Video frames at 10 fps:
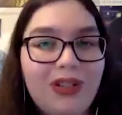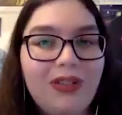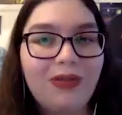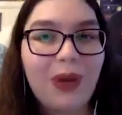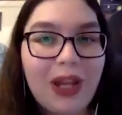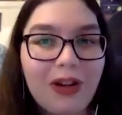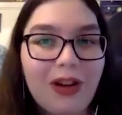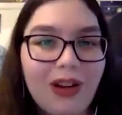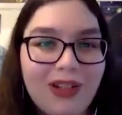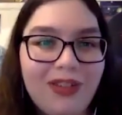of where
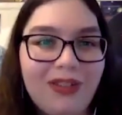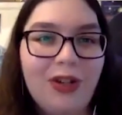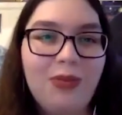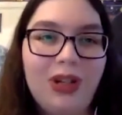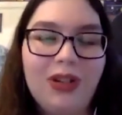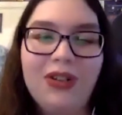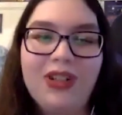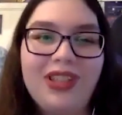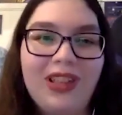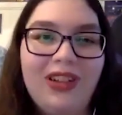on Europa or
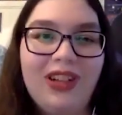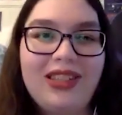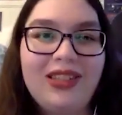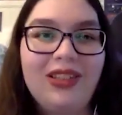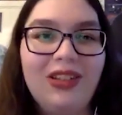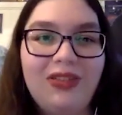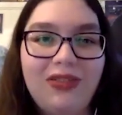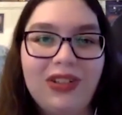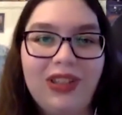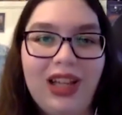Enceladus to look
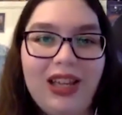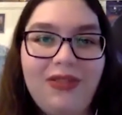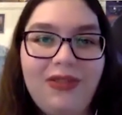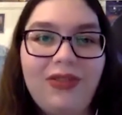for life